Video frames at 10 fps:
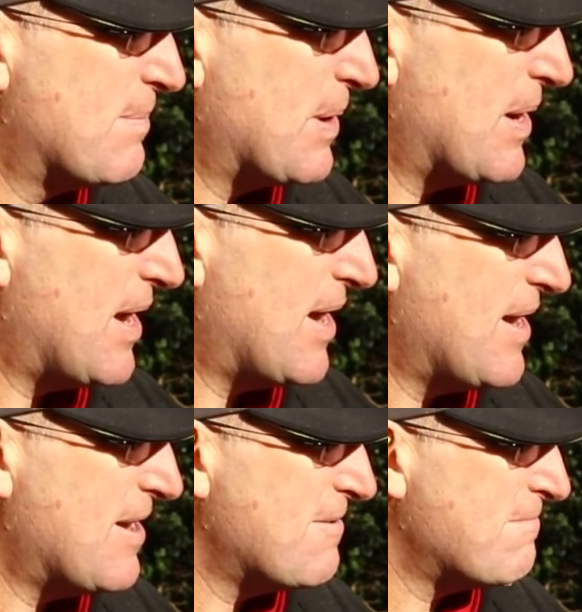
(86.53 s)
But
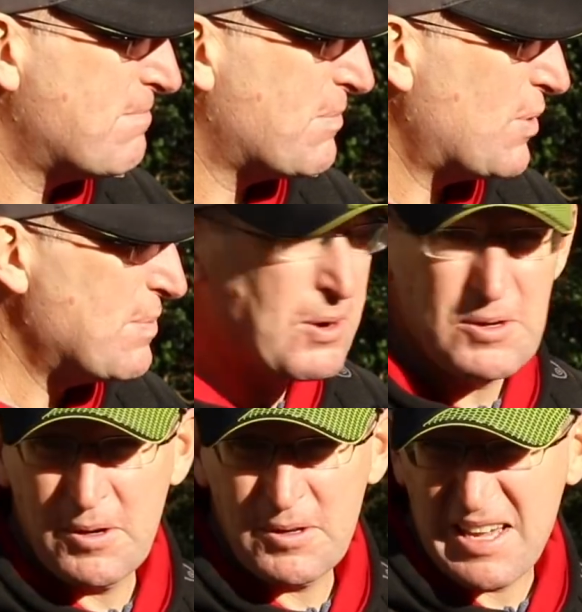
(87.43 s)
we might
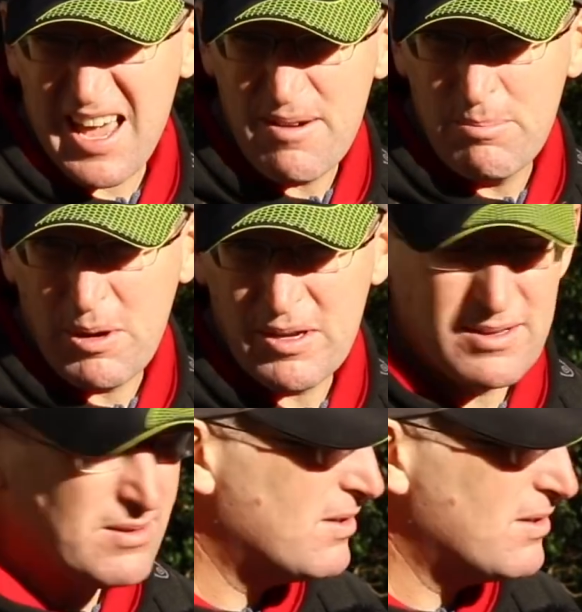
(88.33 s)
not get a bite.